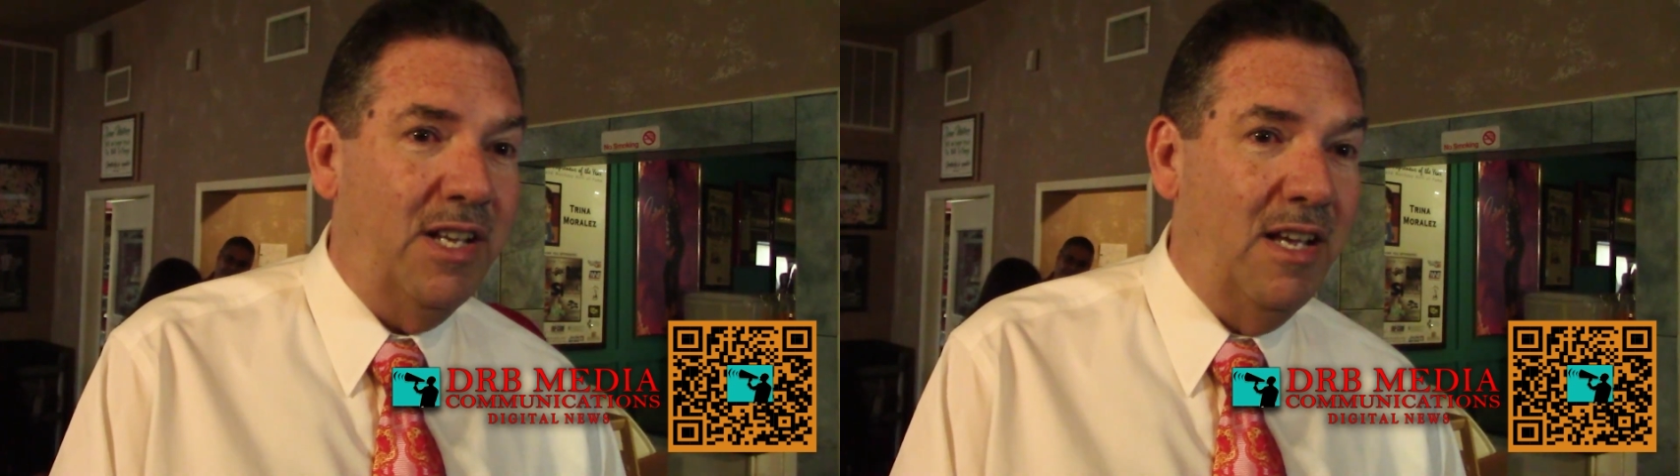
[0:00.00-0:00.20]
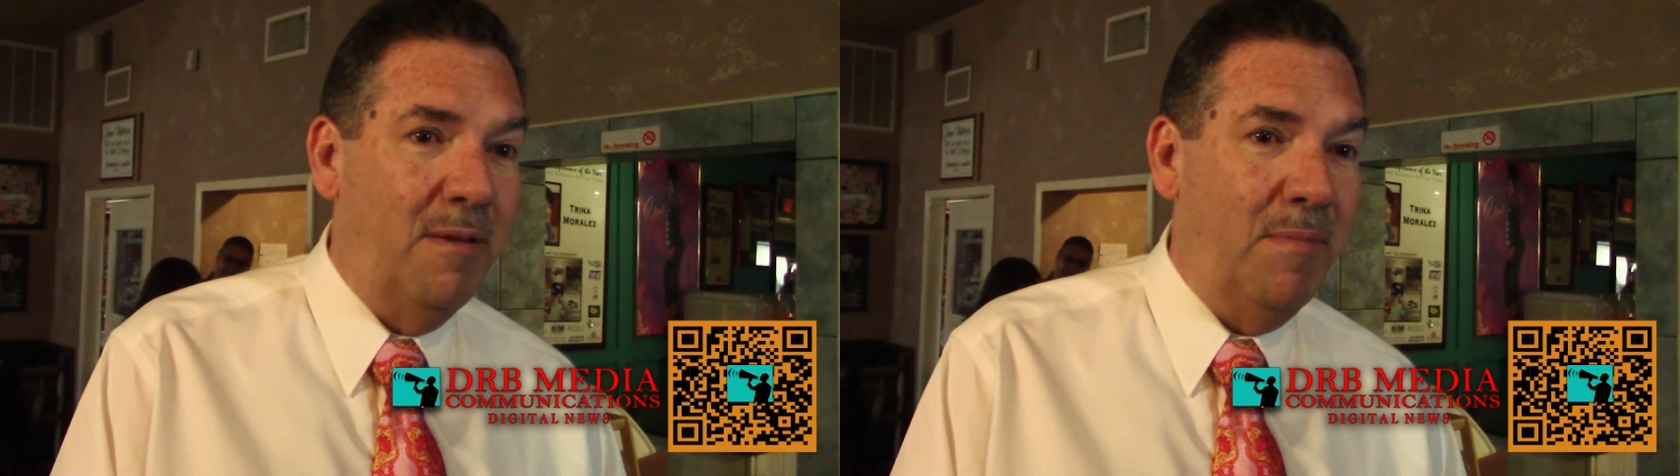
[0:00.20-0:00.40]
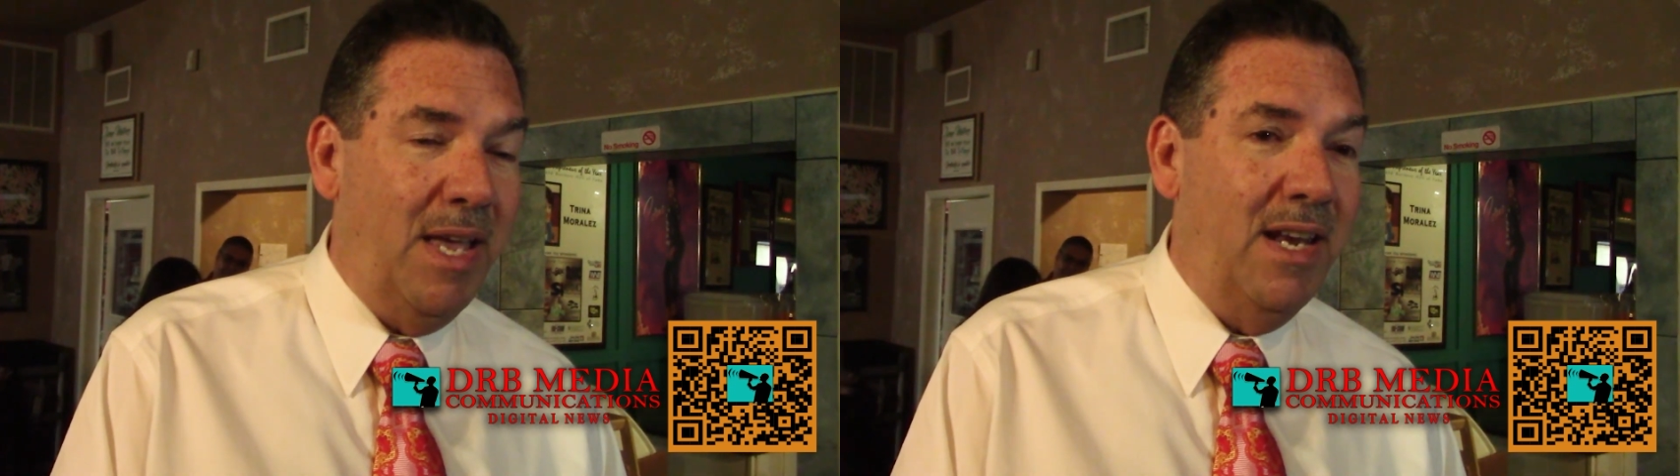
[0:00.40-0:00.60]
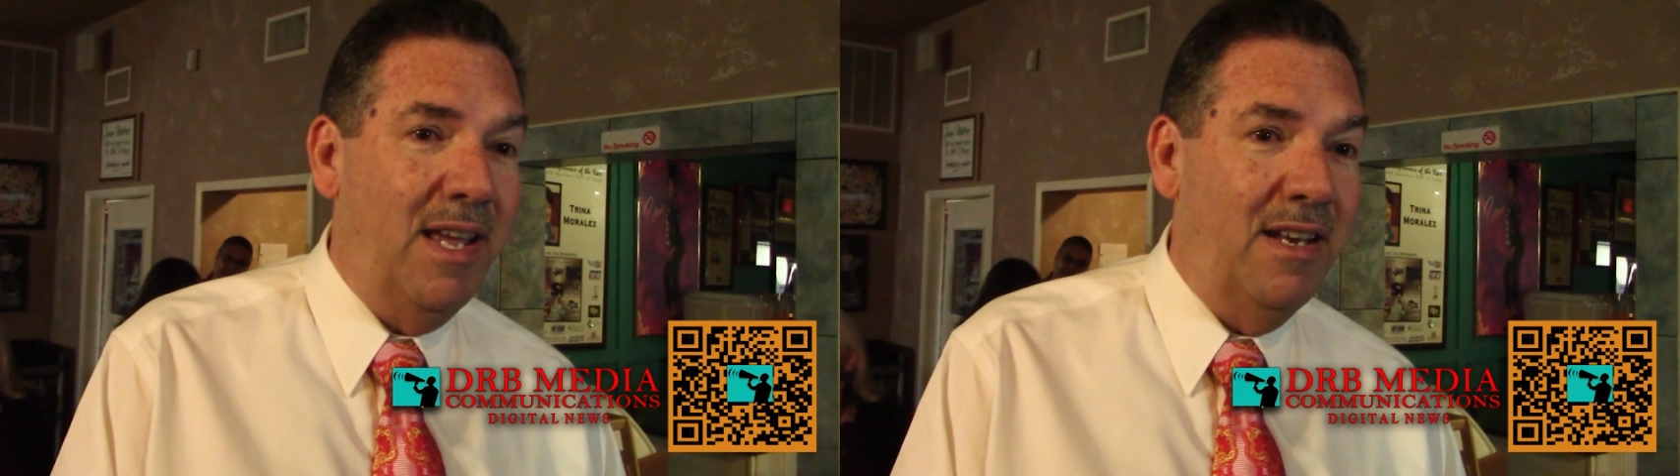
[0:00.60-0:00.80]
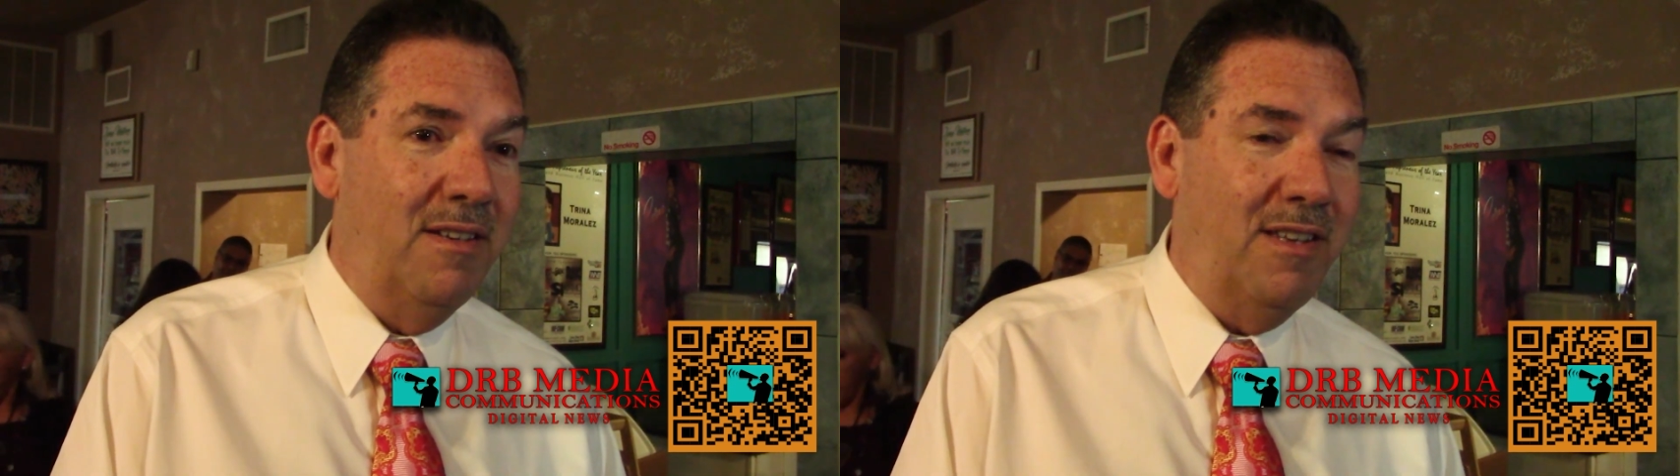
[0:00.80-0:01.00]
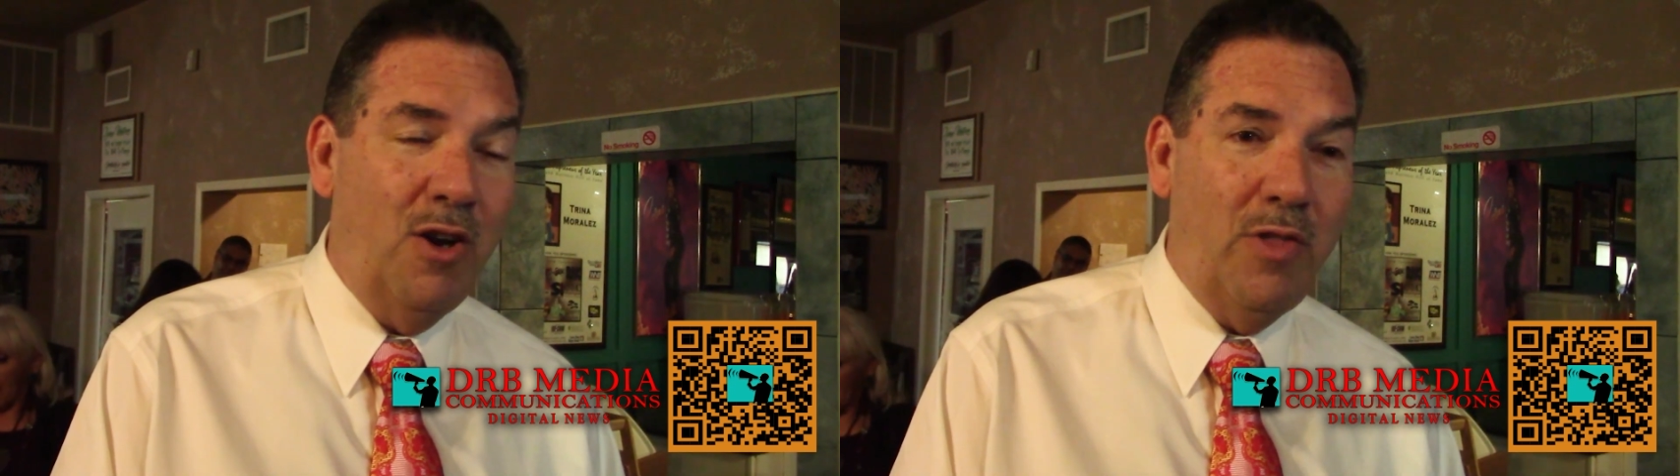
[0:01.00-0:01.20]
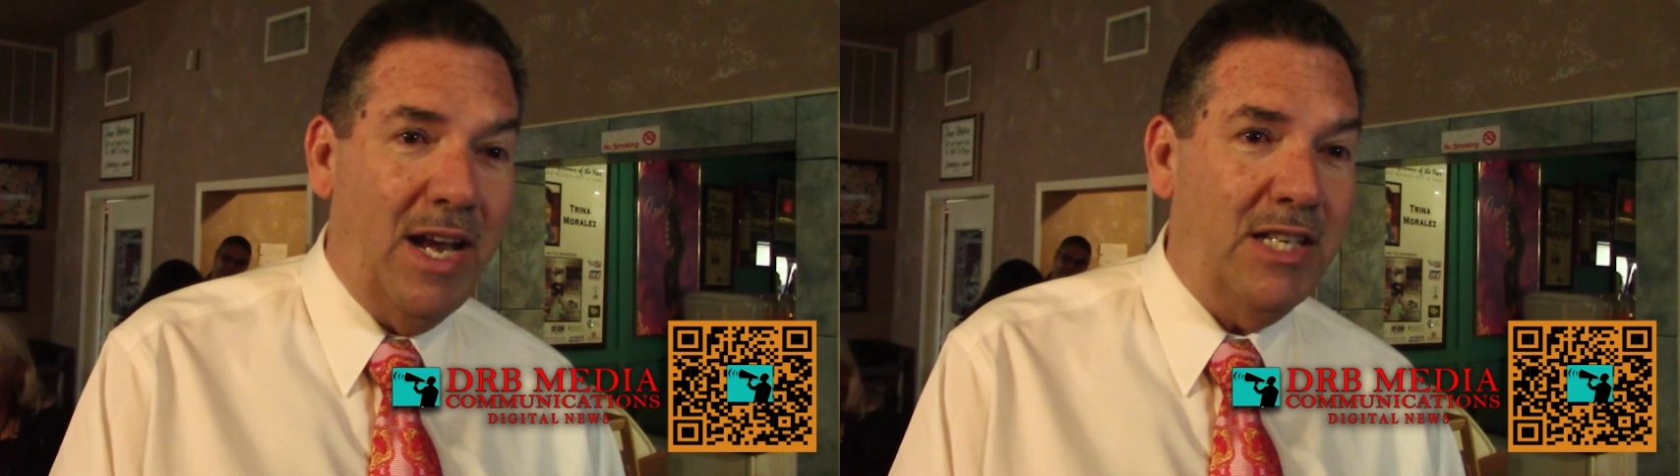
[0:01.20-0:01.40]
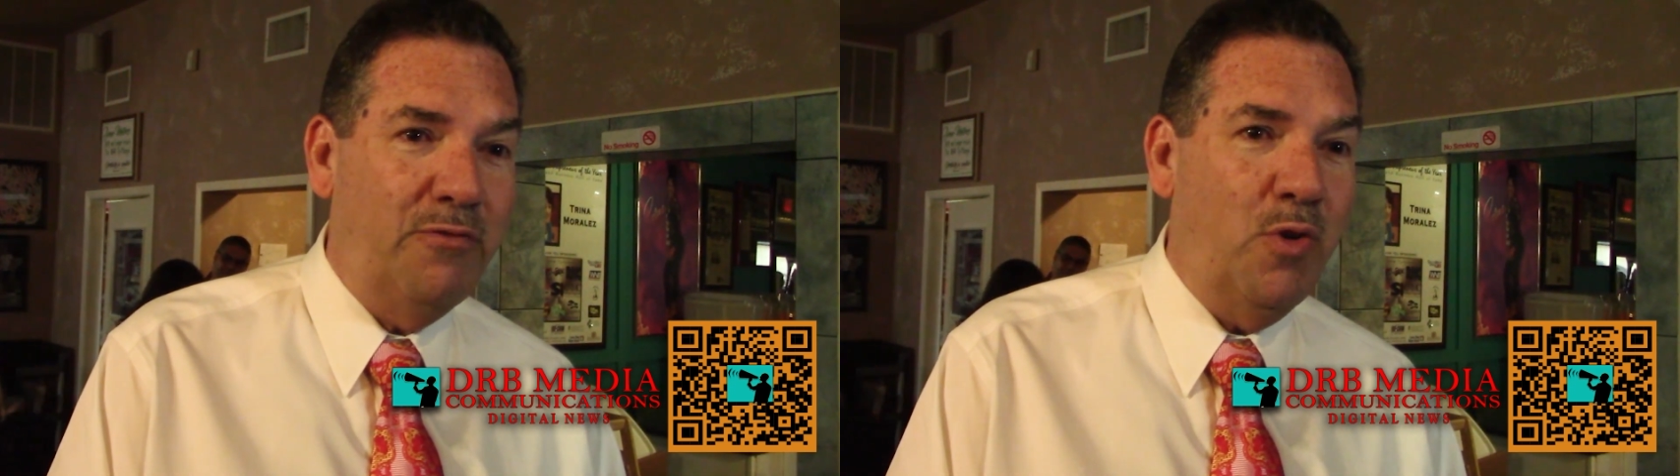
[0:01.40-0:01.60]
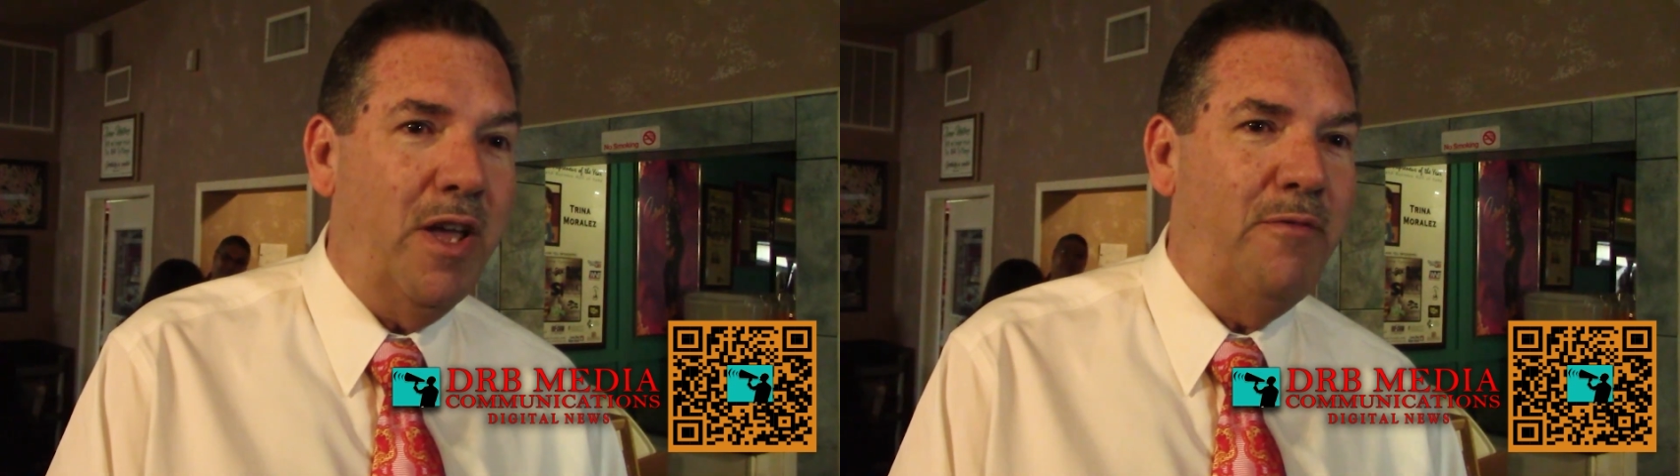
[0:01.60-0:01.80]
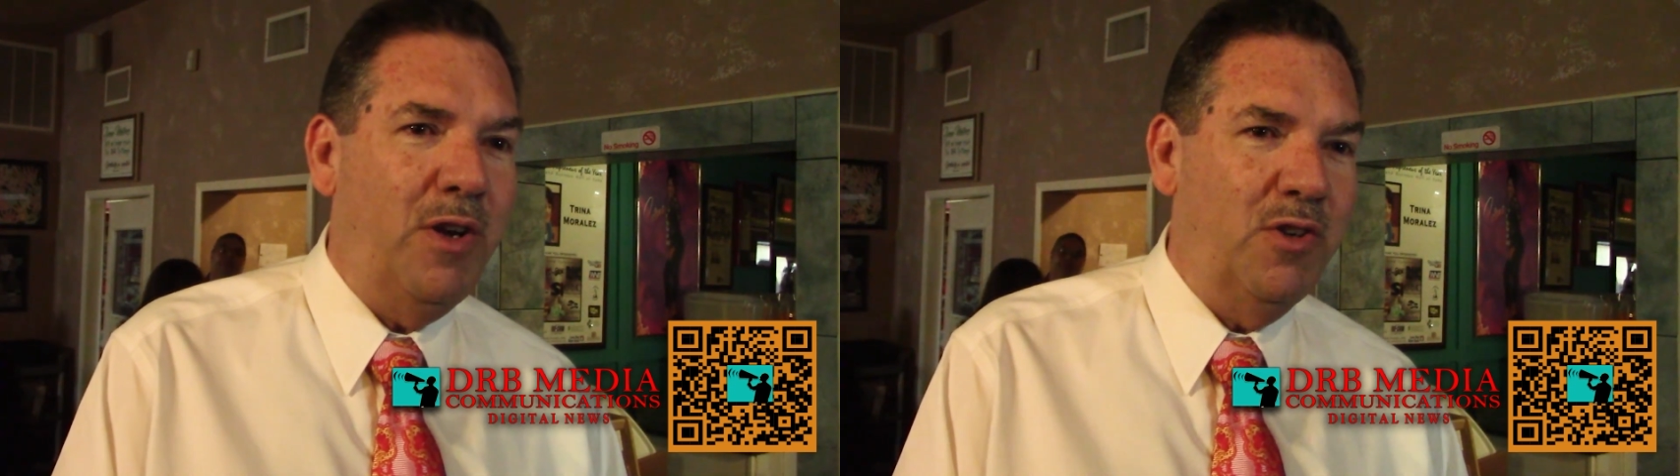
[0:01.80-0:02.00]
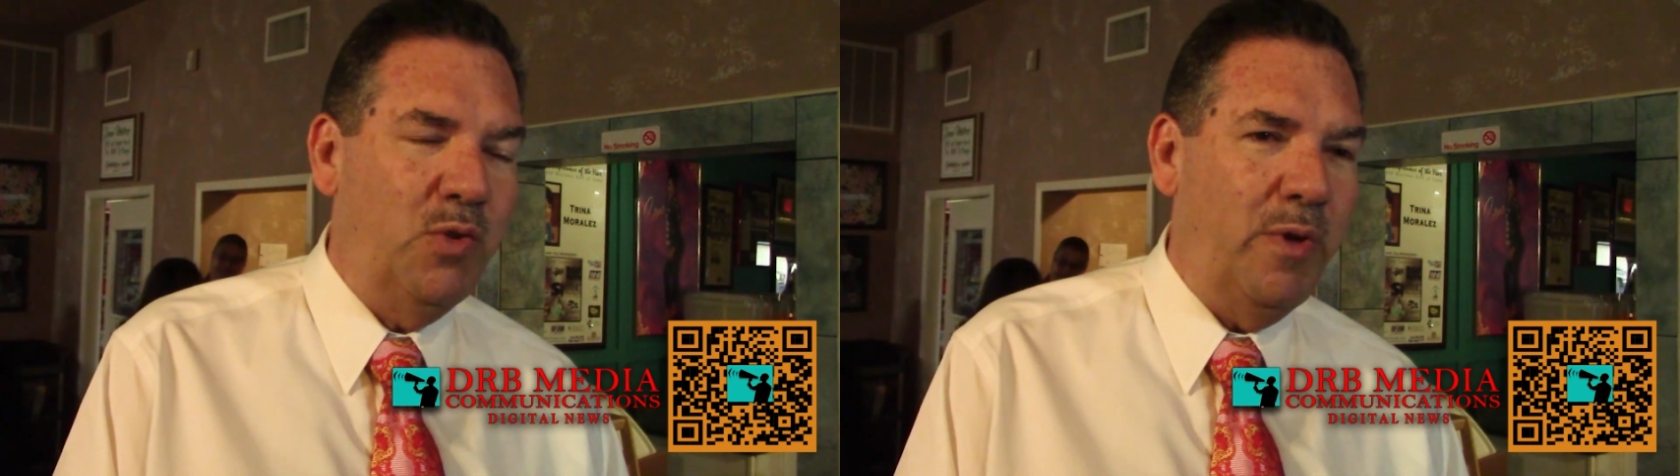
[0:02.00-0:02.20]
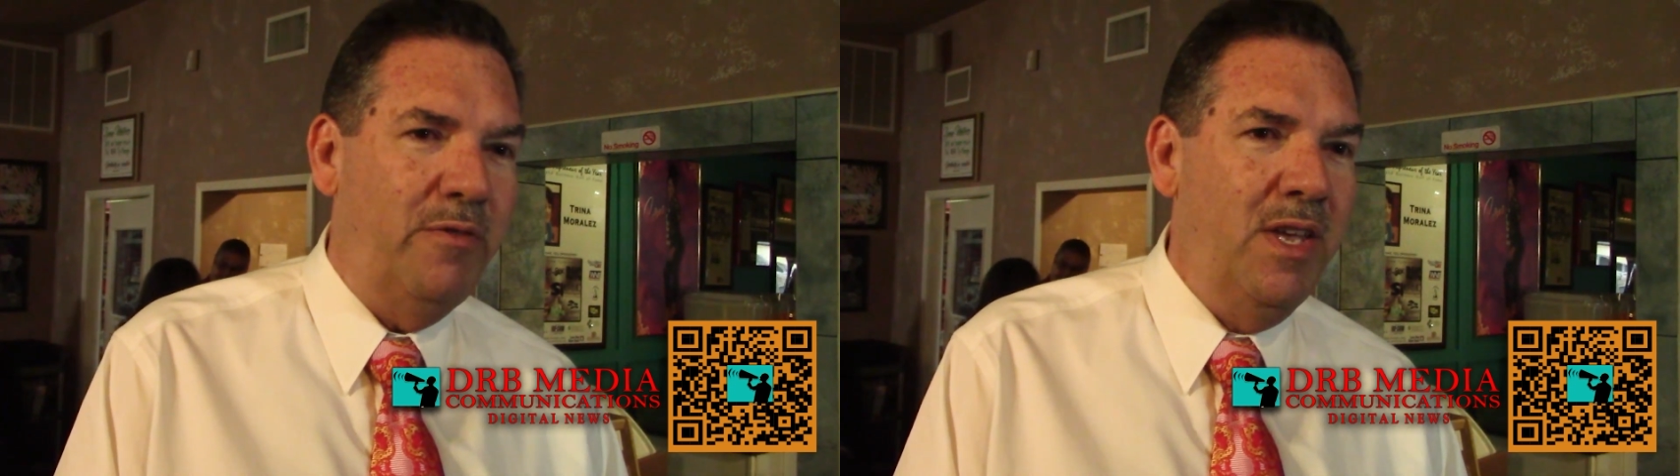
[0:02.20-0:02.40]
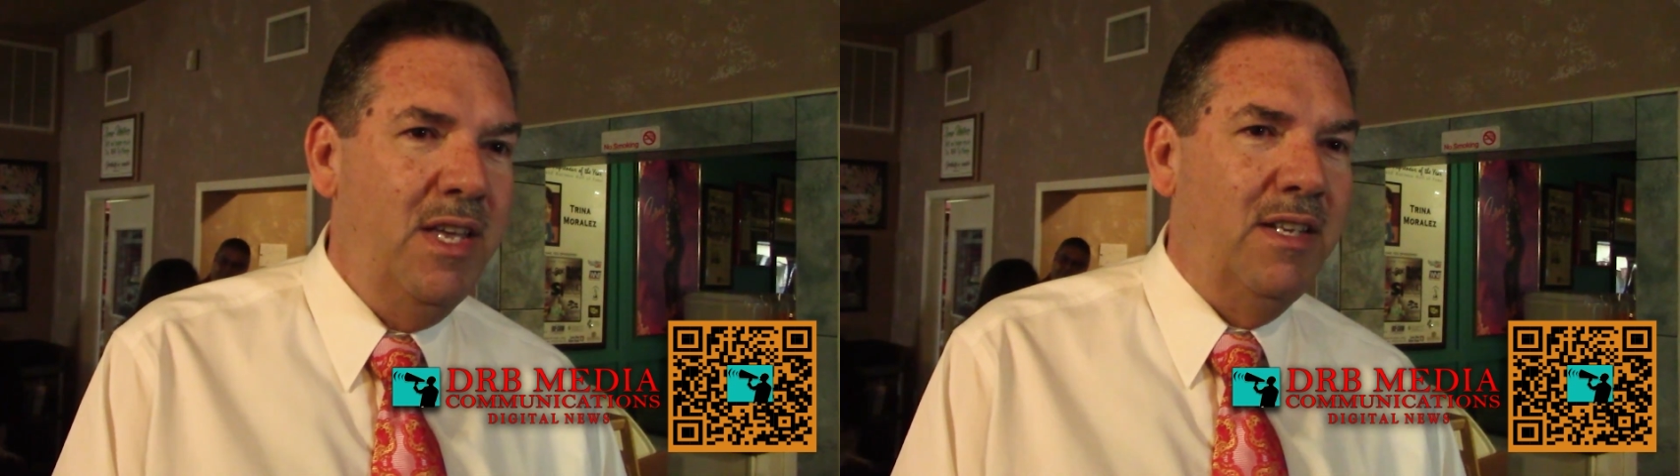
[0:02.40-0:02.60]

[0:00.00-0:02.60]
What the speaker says: And the last 4.5 years, we've